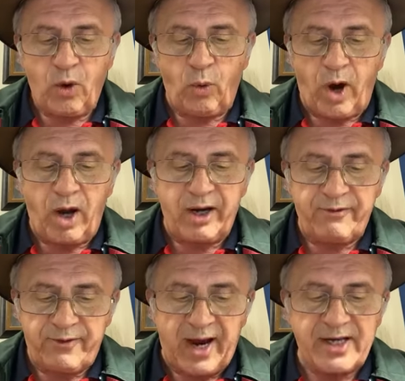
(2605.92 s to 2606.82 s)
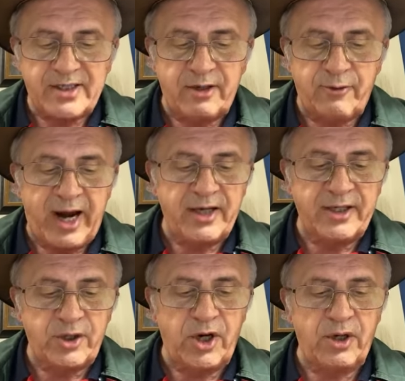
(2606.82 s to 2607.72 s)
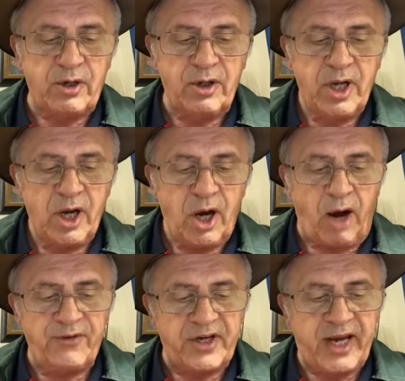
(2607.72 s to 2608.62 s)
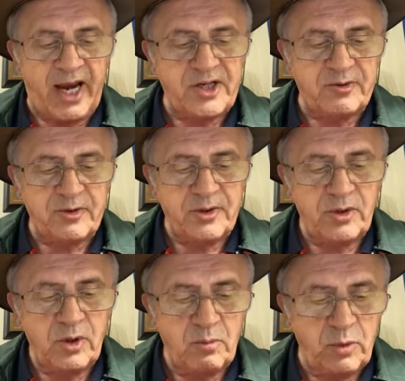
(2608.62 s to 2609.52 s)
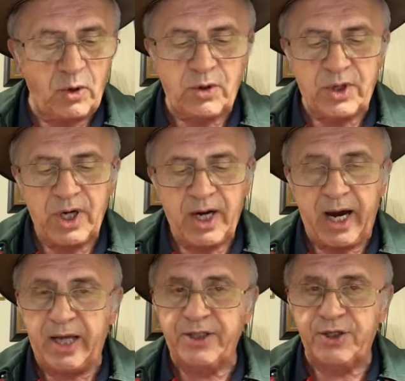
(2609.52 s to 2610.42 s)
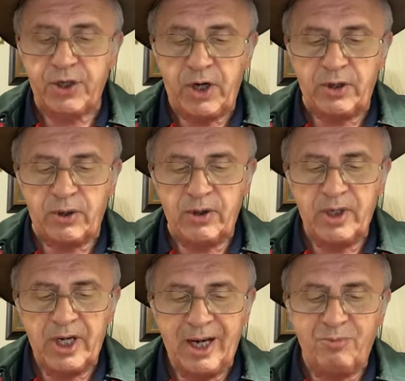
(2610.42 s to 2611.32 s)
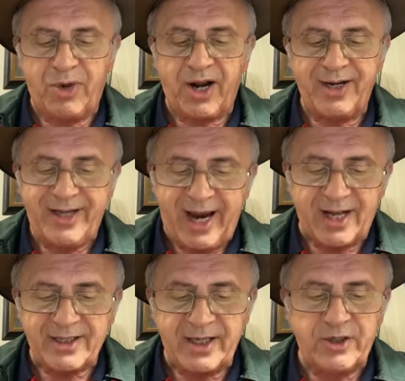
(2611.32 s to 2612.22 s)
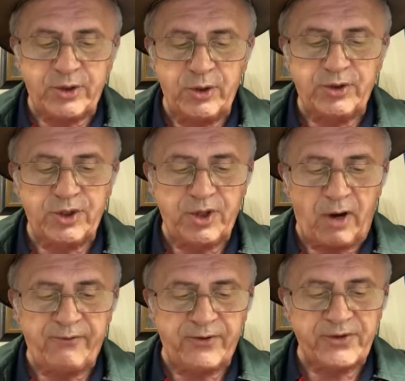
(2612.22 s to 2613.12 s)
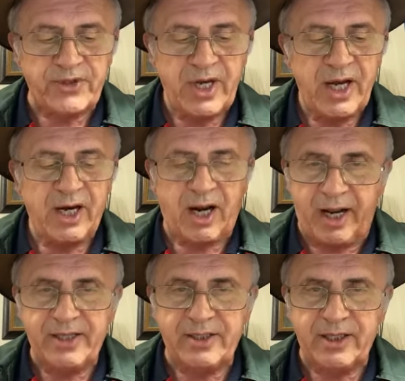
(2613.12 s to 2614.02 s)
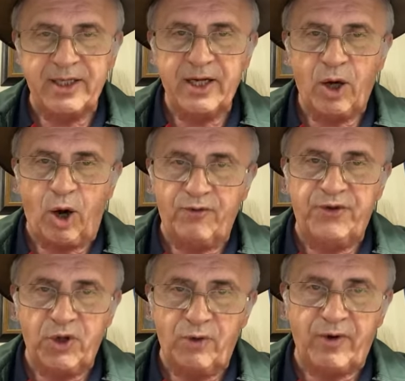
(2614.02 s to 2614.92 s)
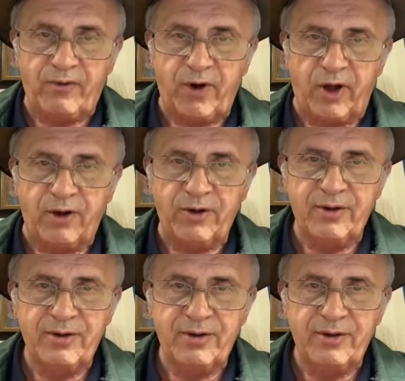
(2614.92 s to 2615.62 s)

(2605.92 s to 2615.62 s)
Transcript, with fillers: while he faced the round eternal of the cash book and the journal, but I doubt it suit the office Clancy of the overflow.